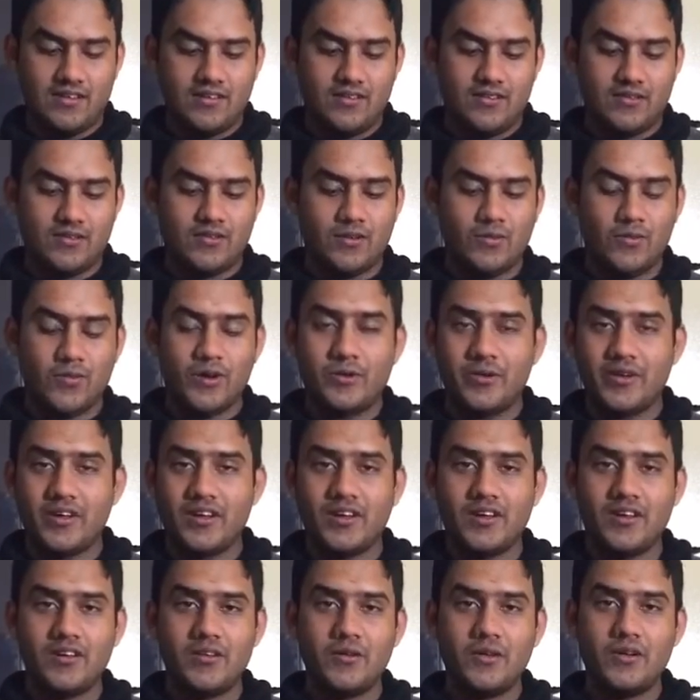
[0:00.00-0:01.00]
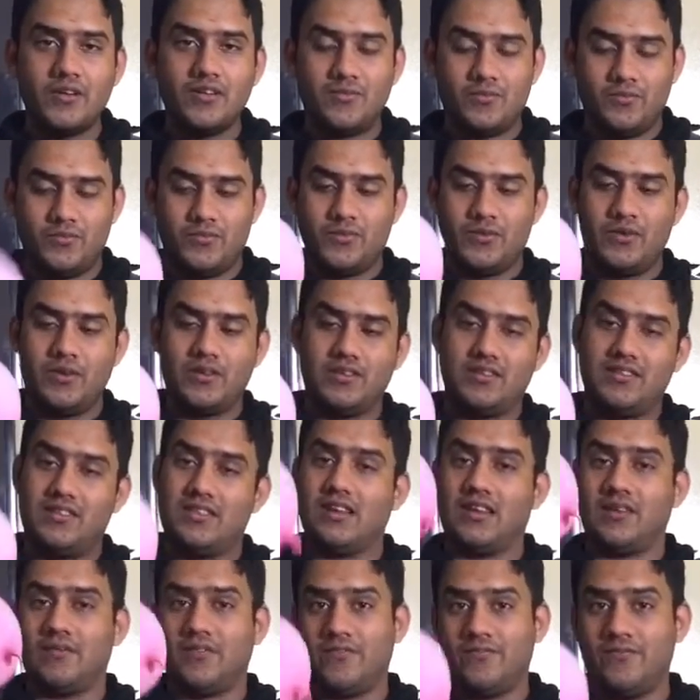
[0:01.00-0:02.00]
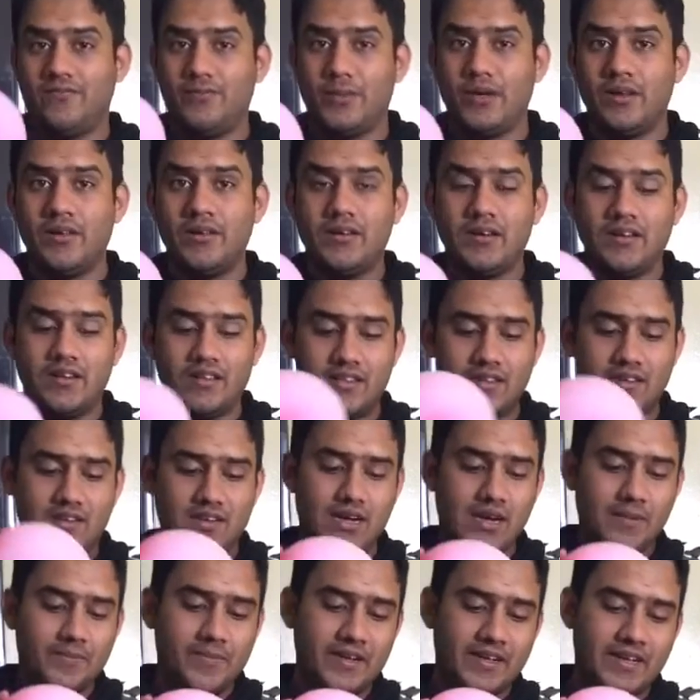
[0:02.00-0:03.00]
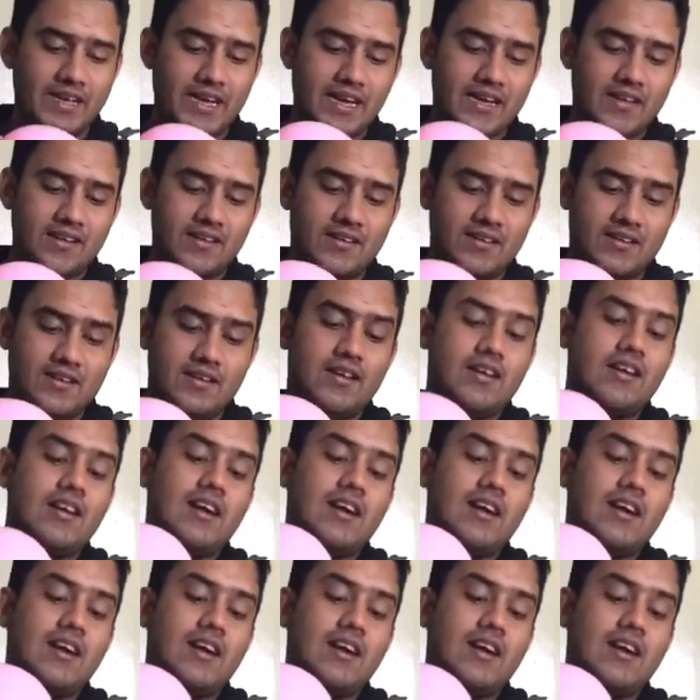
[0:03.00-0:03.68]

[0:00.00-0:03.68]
So what we're gonna do is put the balloon on the top again